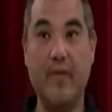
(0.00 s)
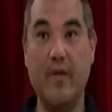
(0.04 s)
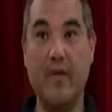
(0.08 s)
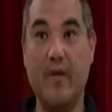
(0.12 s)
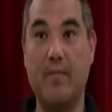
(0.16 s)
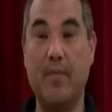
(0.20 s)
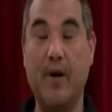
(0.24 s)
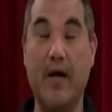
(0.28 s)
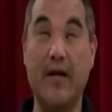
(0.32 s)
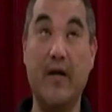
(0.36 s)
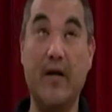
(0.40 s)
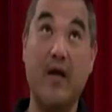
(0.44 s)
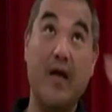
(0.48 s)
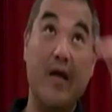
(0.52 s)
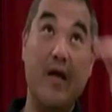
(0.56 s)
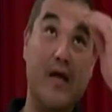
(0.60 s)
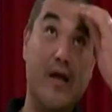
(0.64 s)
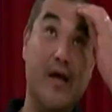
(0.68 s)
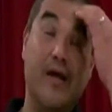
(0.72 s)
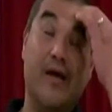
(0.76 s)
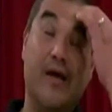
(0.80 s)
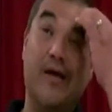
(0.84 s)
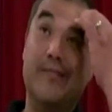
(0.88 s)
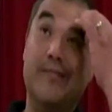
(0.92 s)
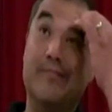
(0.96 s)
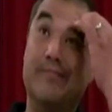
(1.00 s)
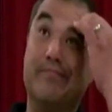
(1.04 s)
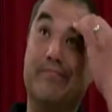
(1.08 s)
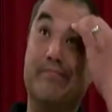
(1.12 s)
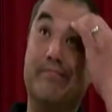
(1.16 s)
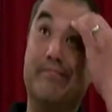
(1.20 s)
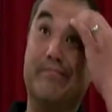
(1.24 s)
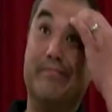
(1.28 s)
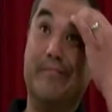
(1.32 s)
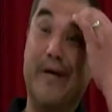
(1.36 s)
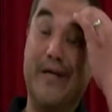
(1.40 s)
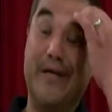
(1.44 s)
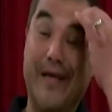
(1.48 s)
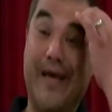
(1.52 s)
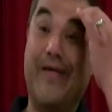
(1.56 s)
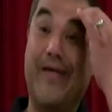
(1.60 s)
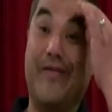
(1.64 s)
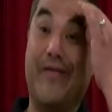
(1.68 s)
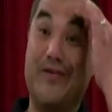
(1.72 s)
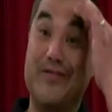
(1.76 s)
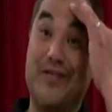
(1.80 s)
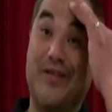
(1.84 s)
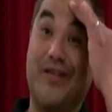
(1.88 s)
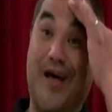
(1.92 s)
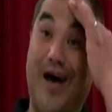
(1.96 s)
But yeah,
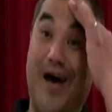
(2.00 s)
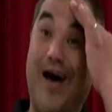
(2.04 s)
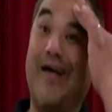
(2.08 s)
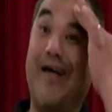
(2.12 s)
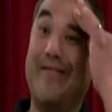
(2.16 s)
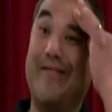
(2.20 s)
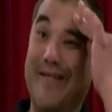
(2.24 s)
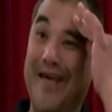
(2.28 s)
there's a lot.